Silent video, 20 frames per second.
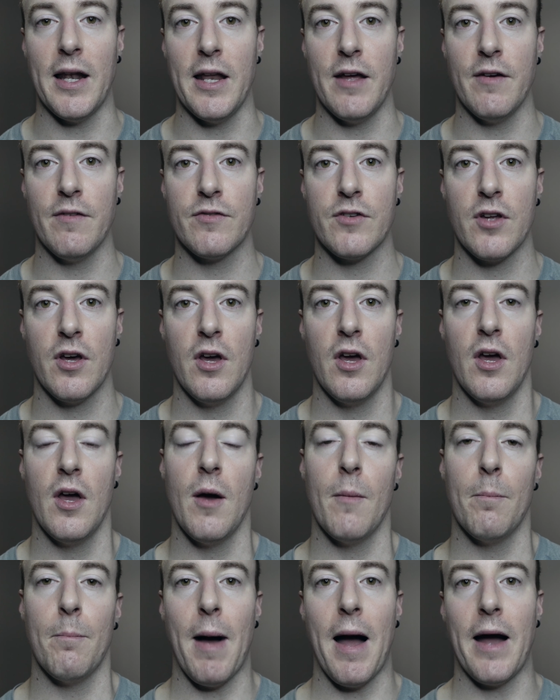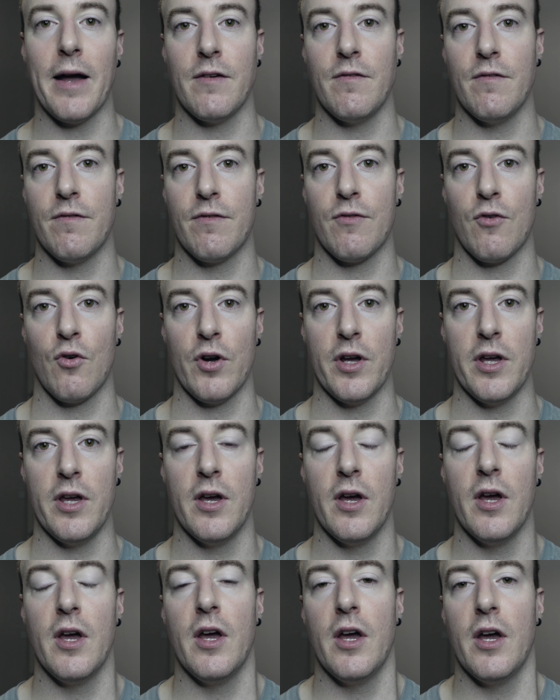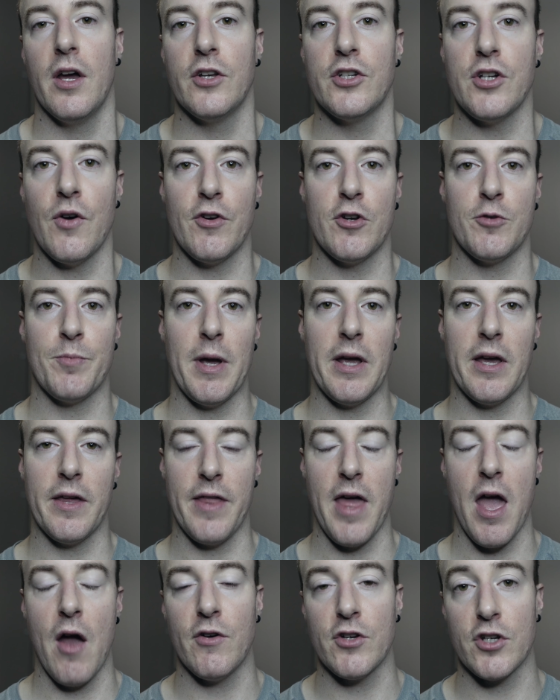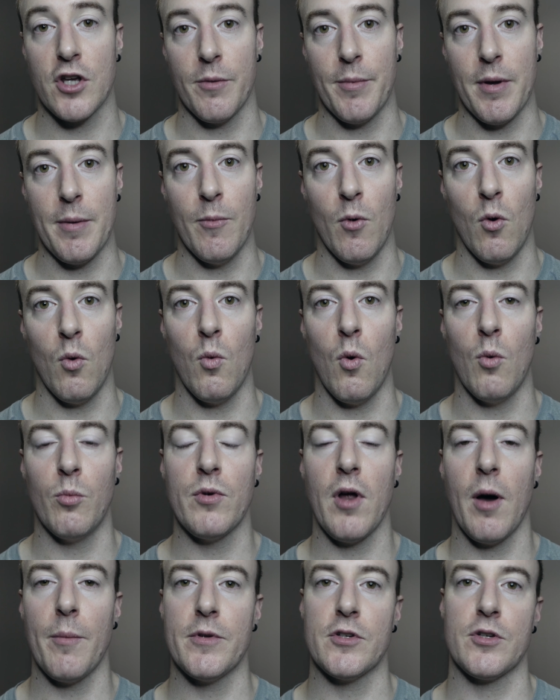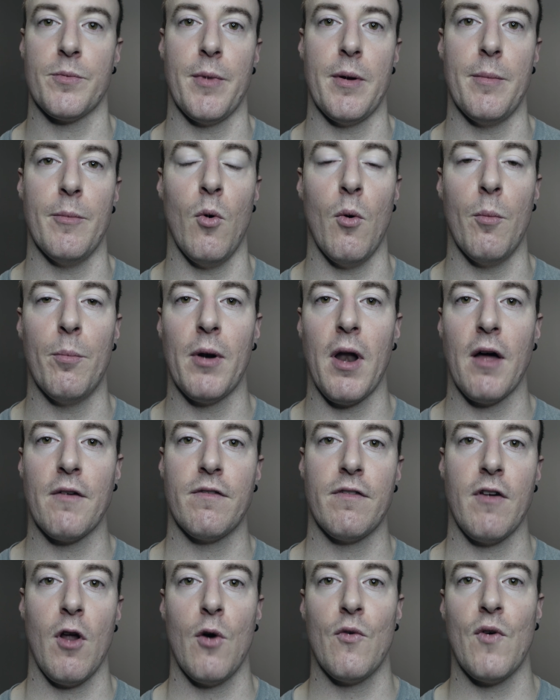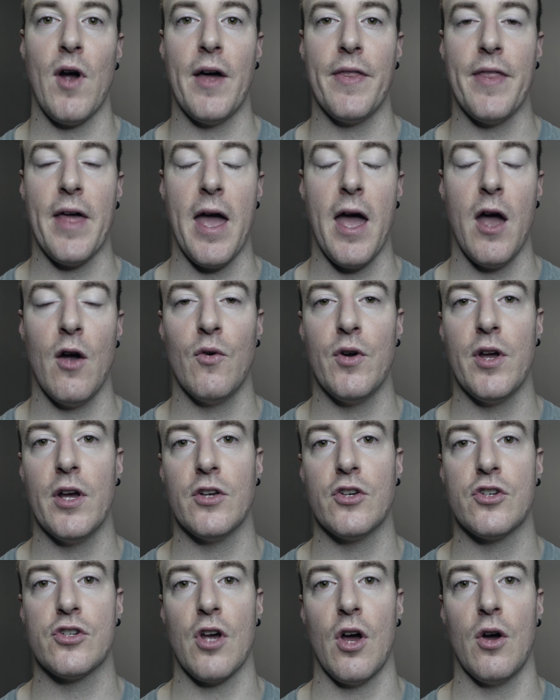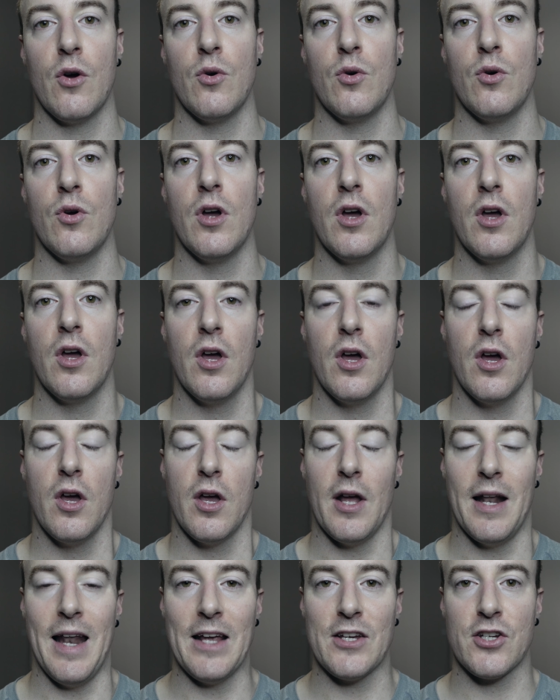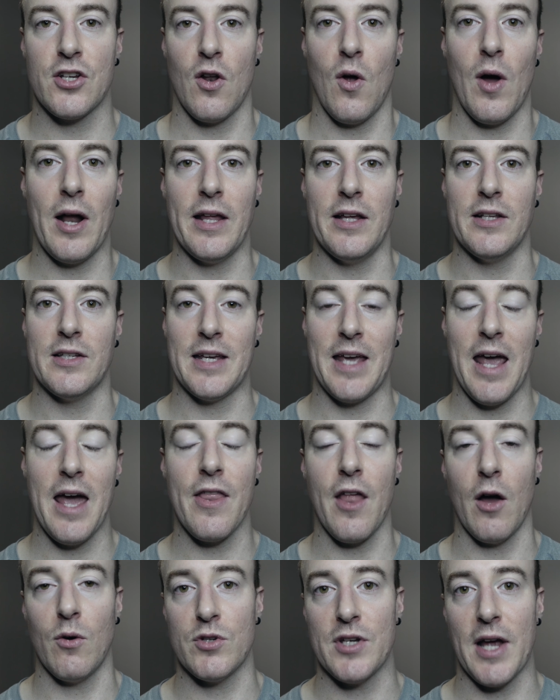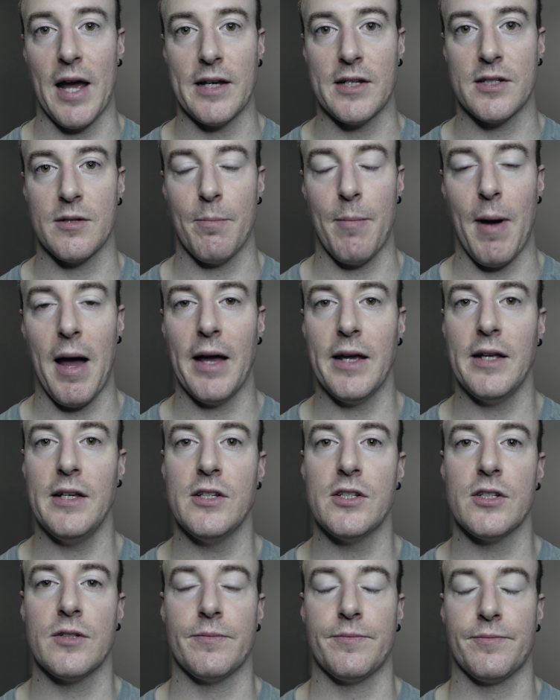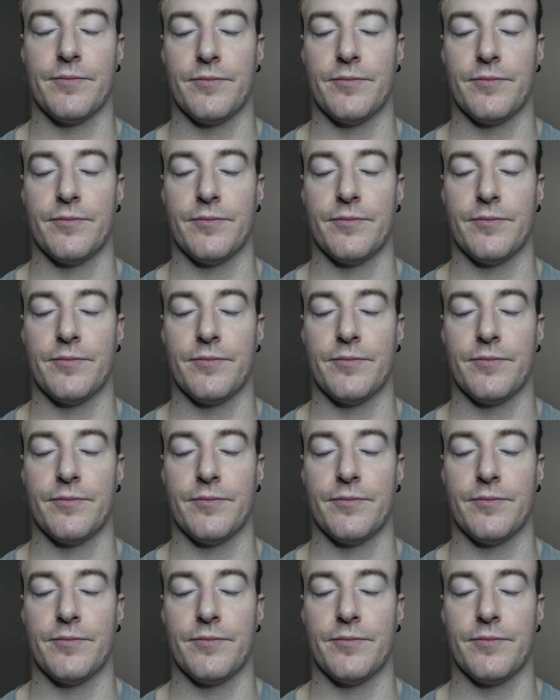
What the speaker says: lift pain-free. Generally speaking, the area is going to be more warmed up, there's going to be more blood flow around the area, so less likely to get those aches and pains